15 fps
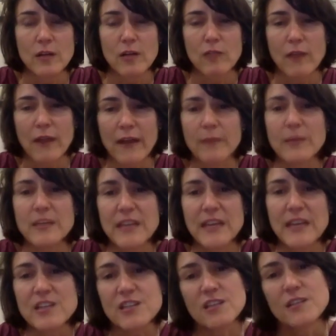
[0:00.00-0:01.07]

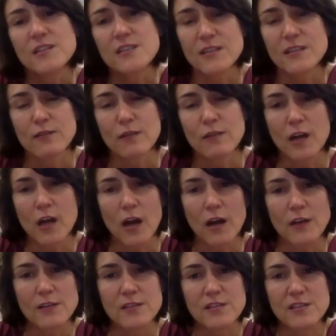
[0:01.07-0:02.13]
recommendations in
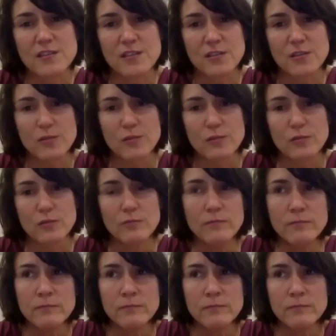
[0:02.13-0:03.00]
regards to,